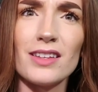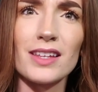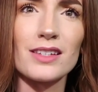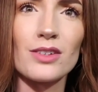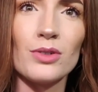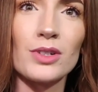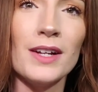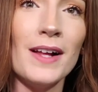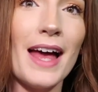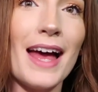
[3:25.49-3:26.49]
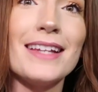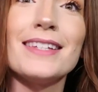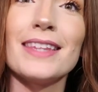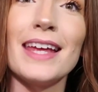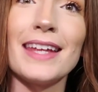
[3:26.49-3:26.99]
I think it's called,
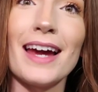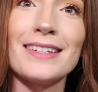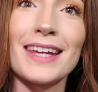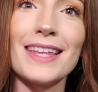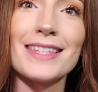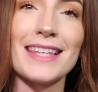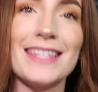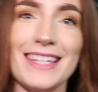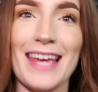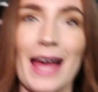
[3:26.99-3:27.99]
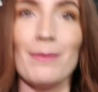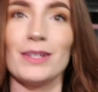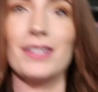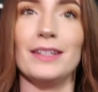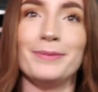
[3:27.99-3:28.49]
to then get tickets and see
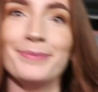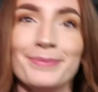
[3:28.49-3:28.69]
Hamilton.